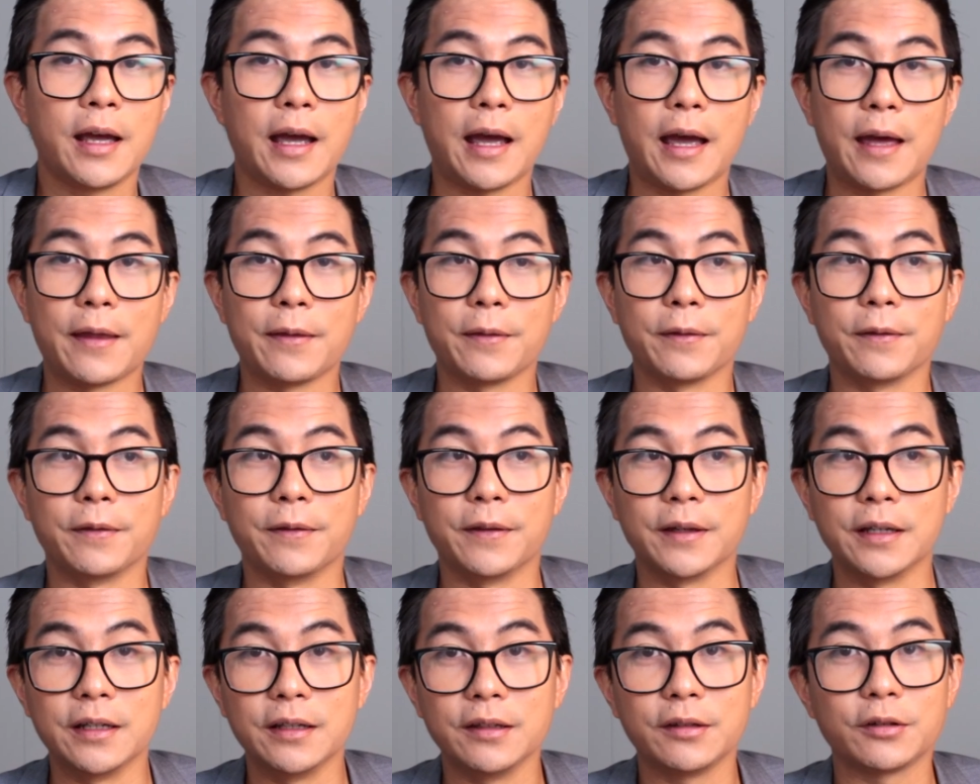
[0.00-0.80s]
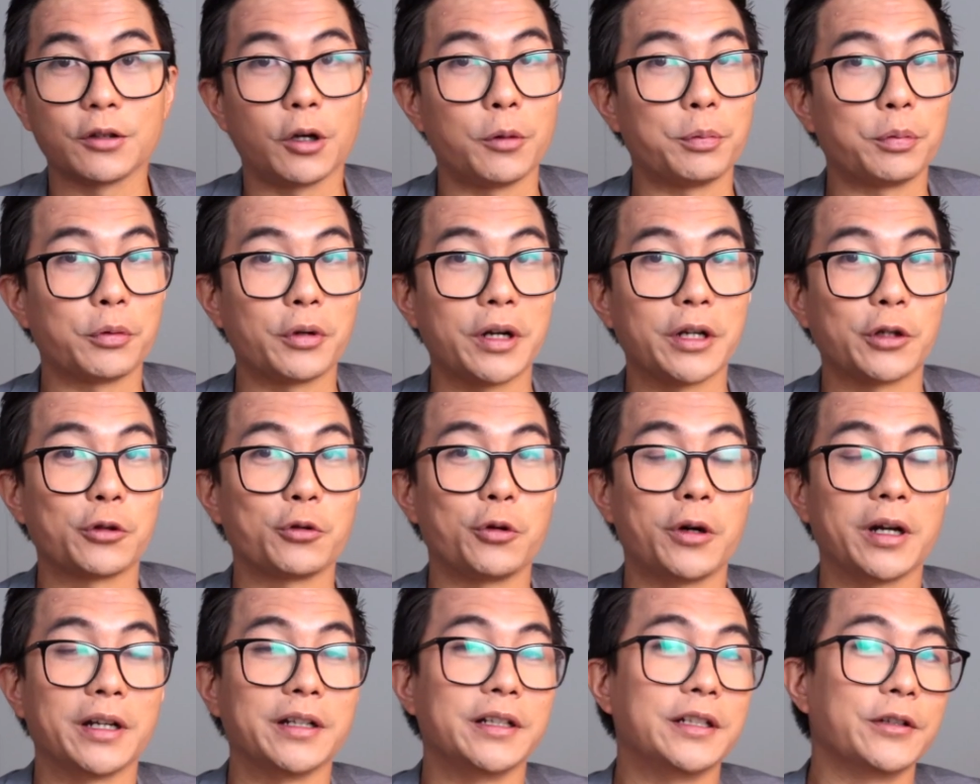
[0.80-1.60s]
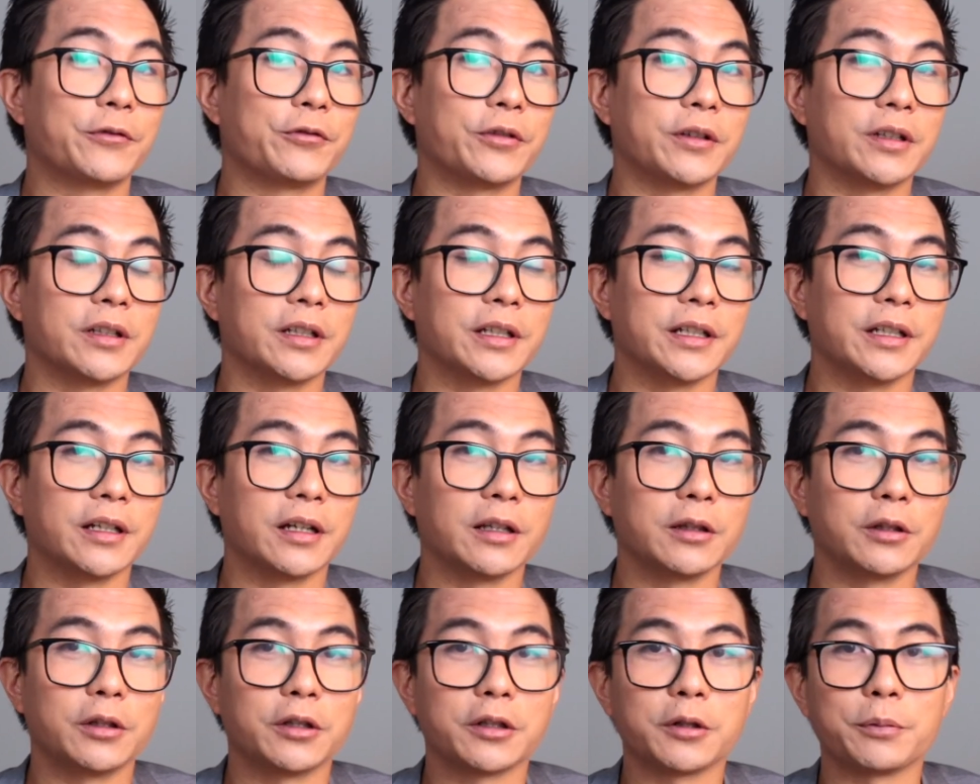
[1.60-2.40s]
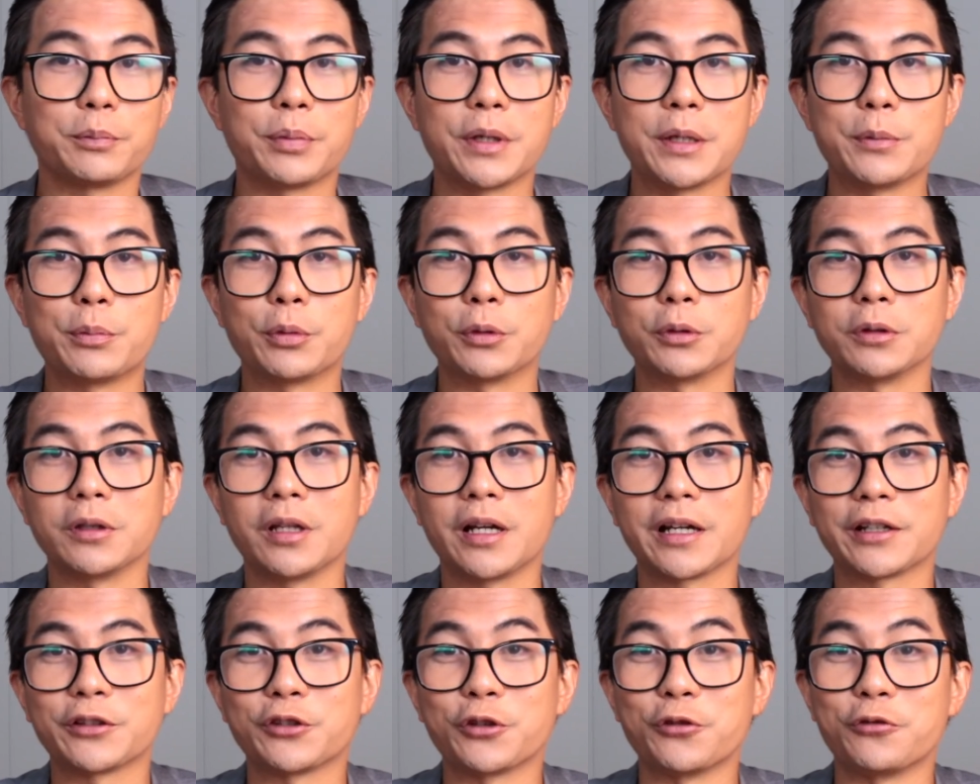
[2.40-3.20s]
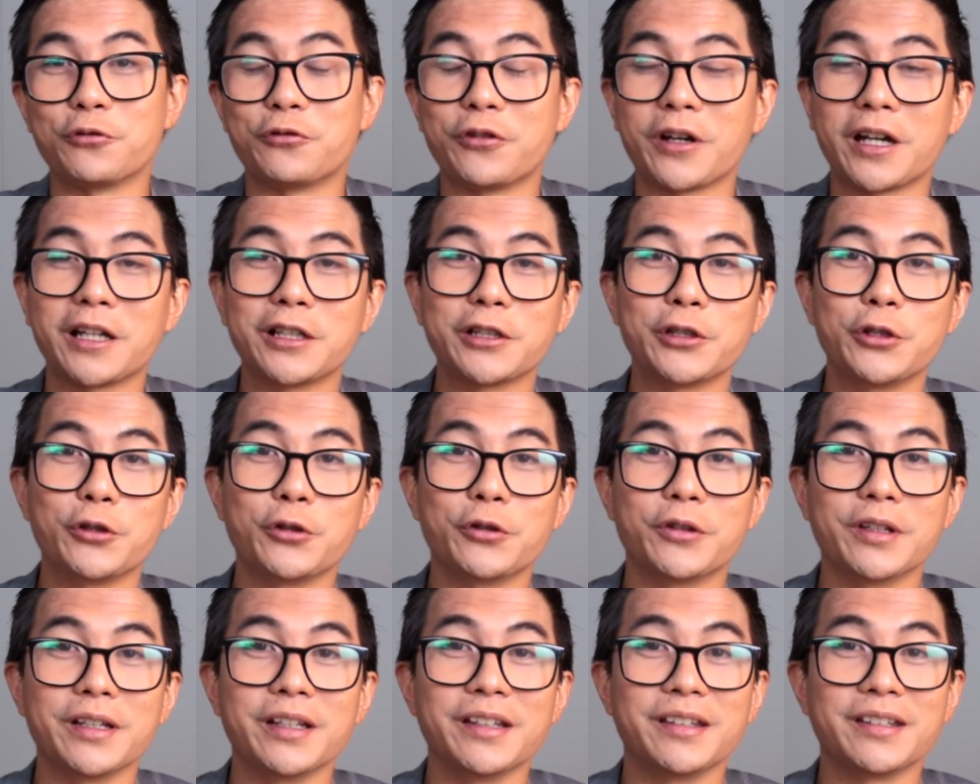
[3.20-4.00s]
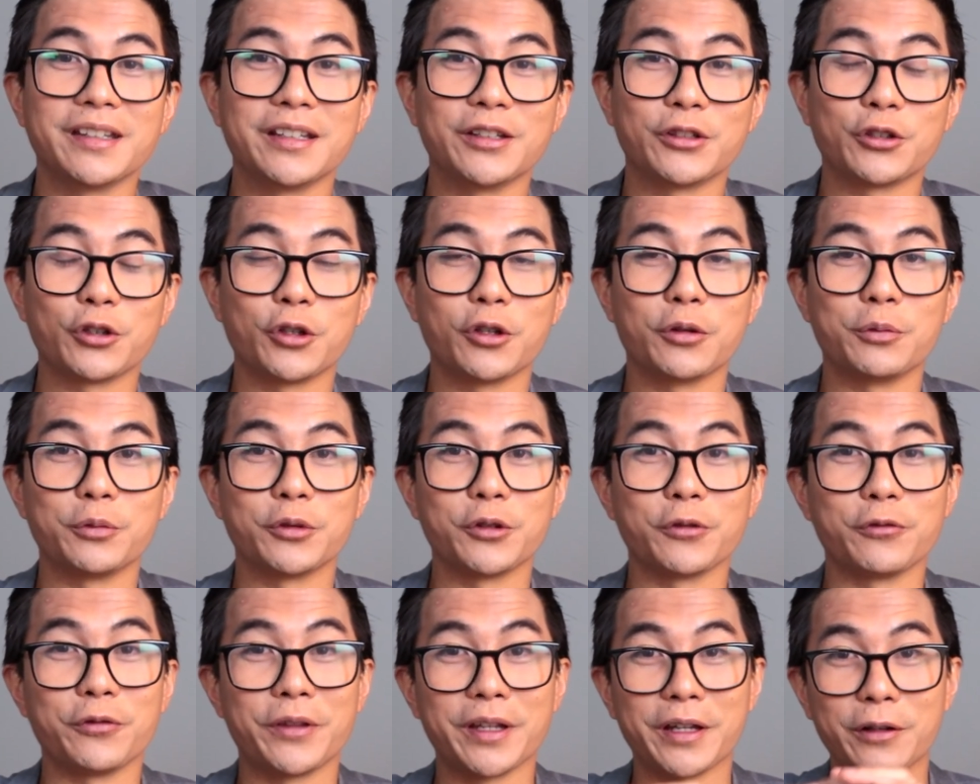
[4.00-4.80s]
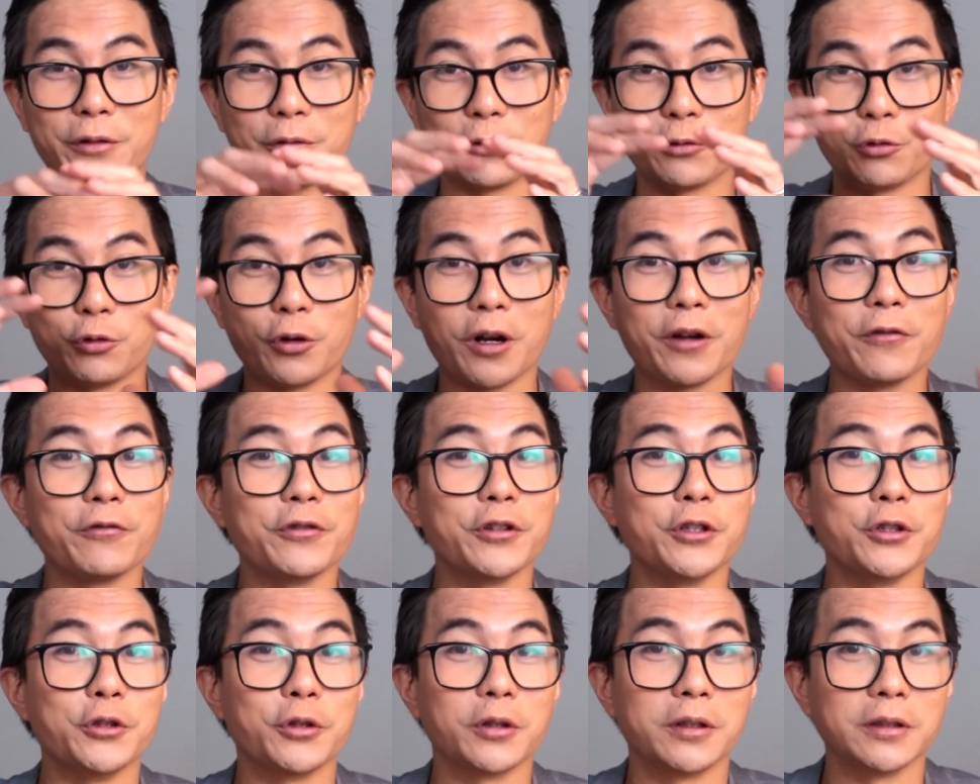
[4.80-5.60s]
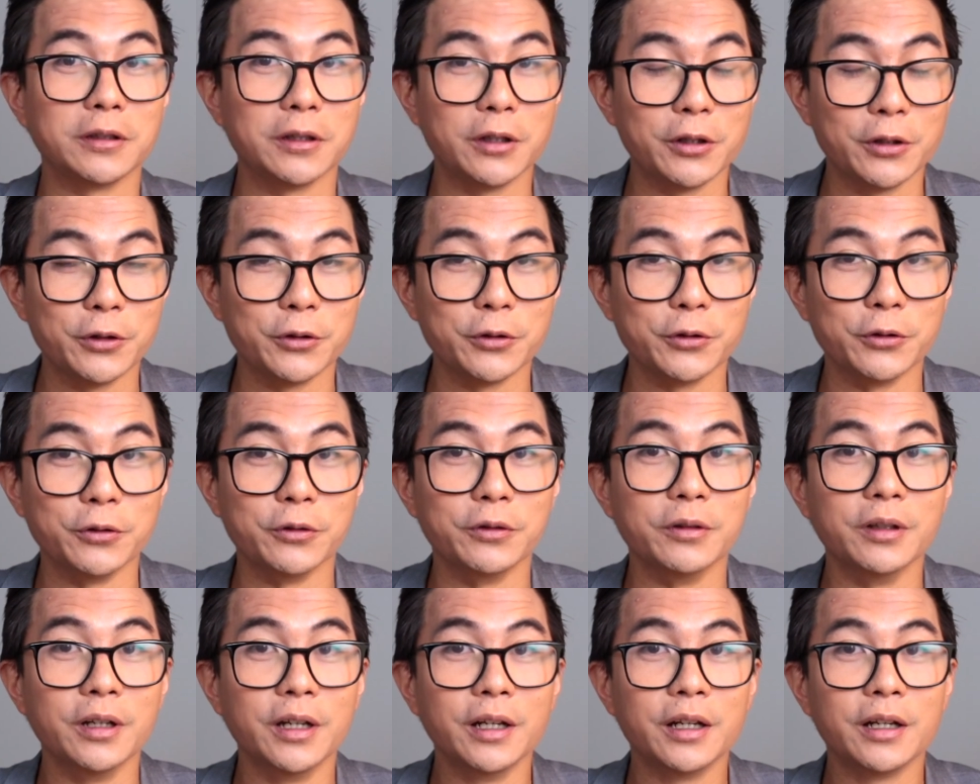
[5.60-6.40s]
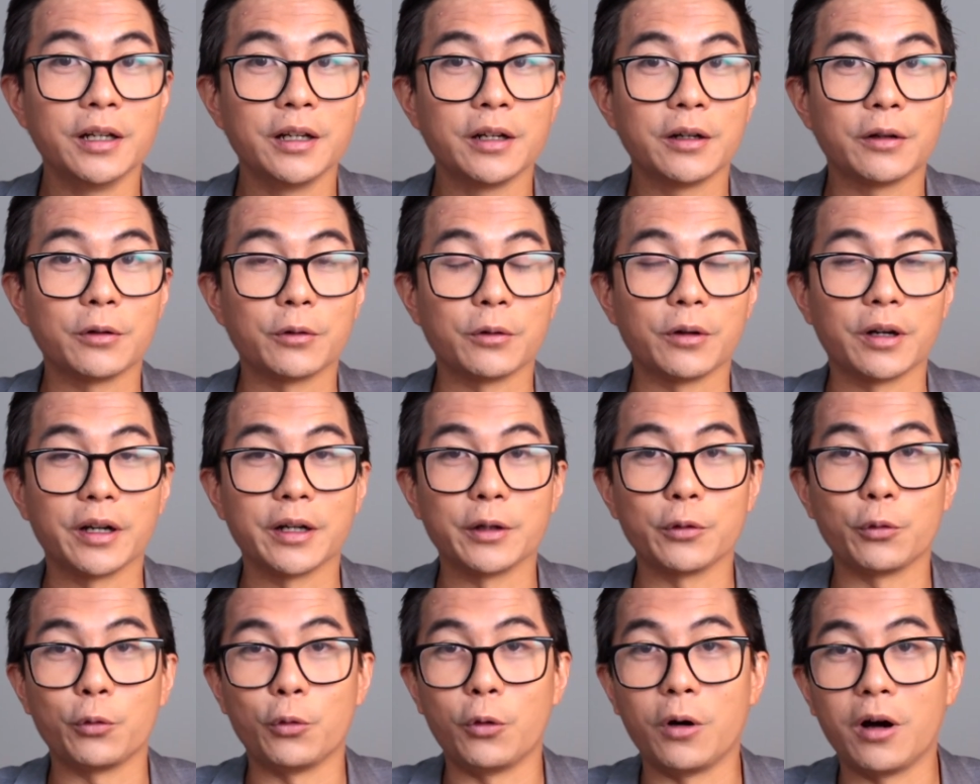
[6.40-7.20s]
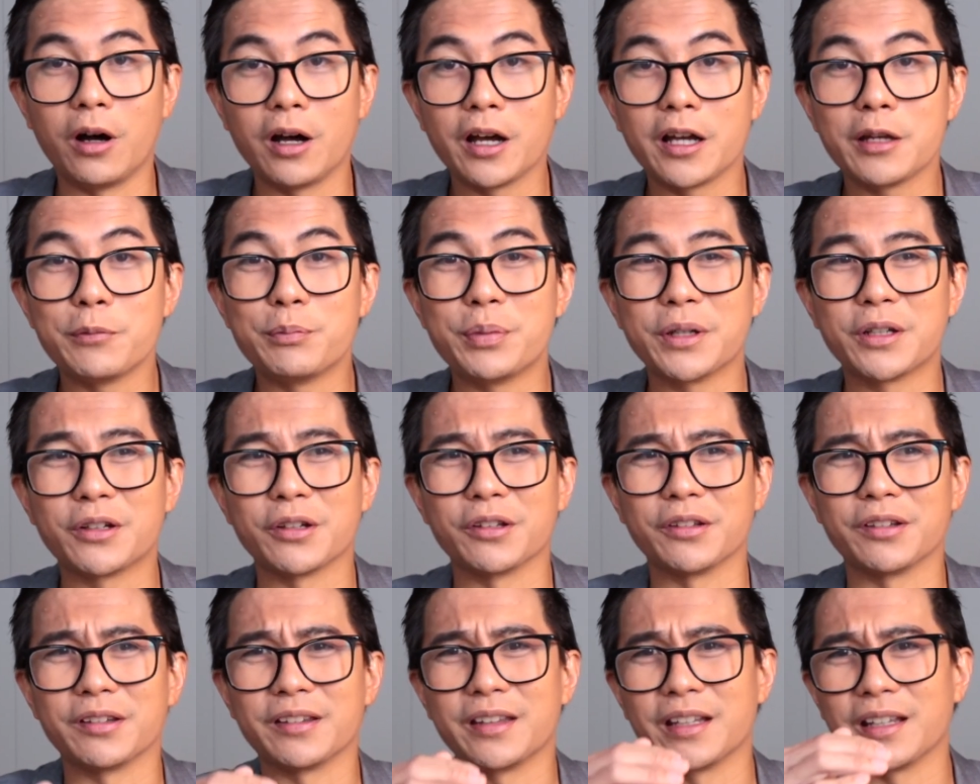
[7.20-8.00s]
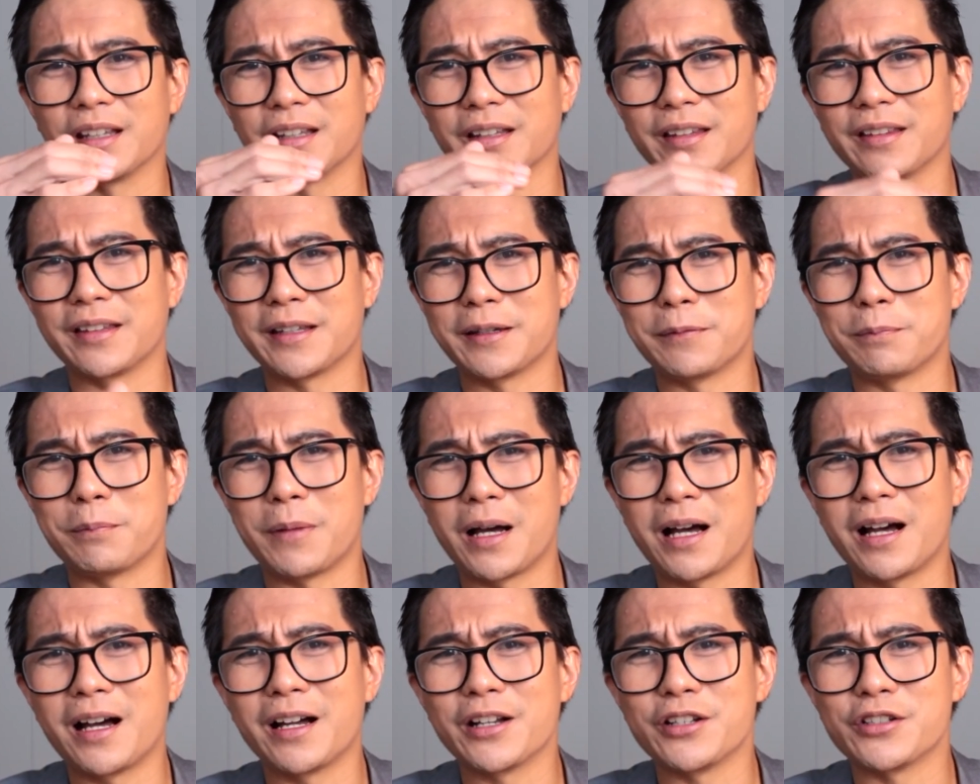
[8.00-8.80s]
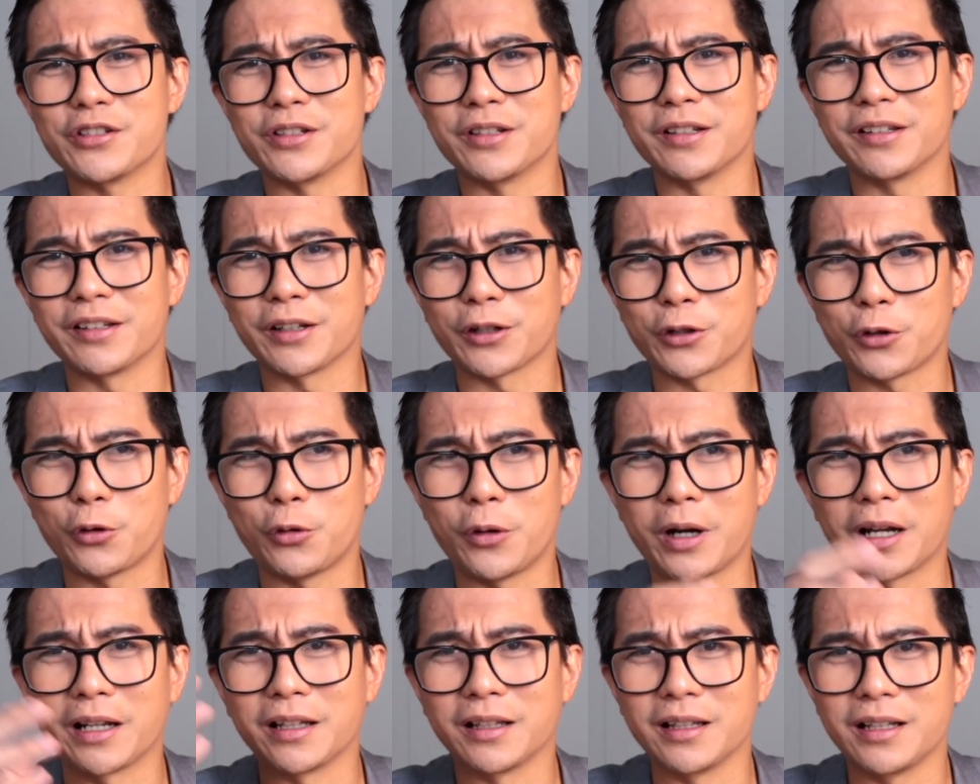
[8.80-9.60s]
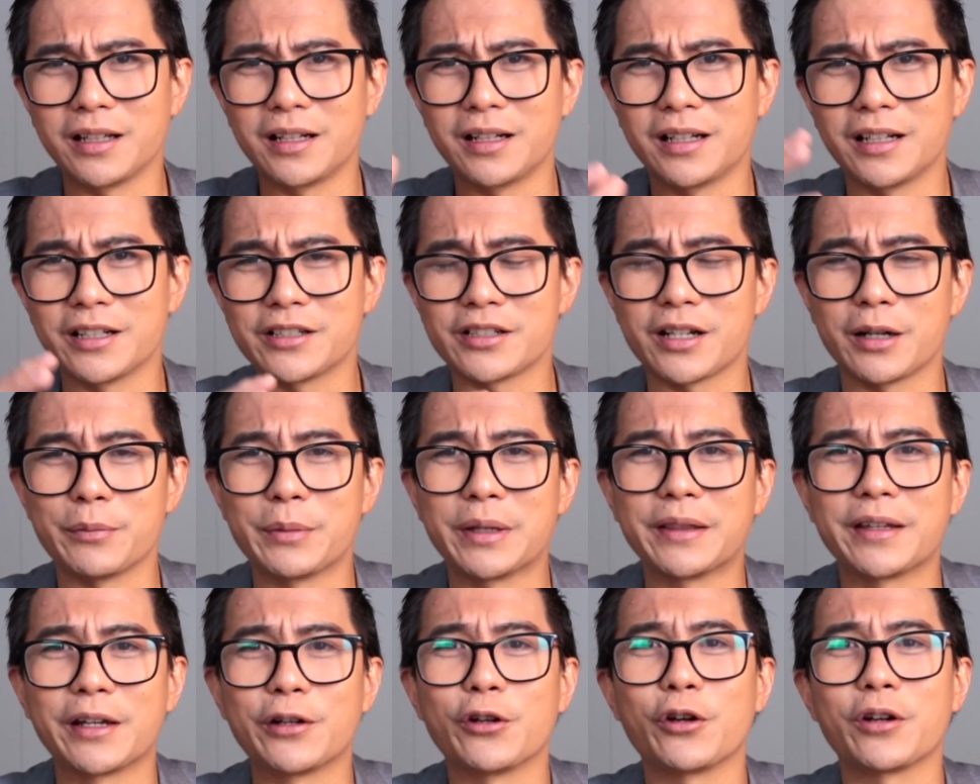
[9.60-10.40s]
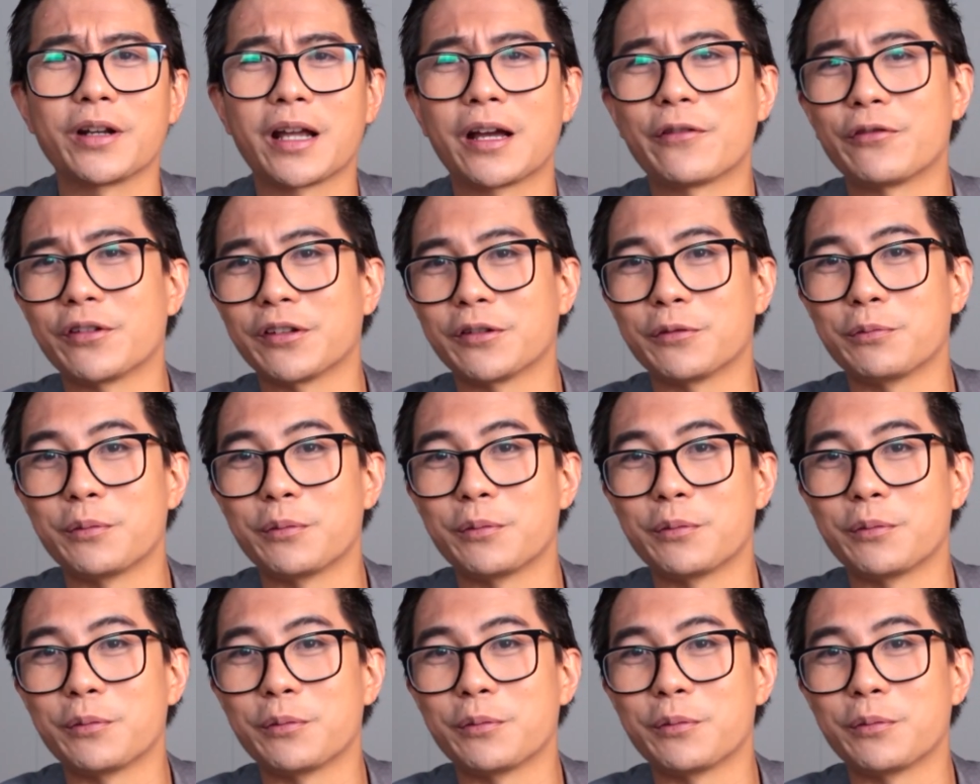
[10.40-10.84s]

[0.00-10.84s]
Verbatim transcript: And these operate quite differently. A lot of people like to value these in terms of their revenue alone, right? Why? Because their their margins are quite large. I mean, they don't have as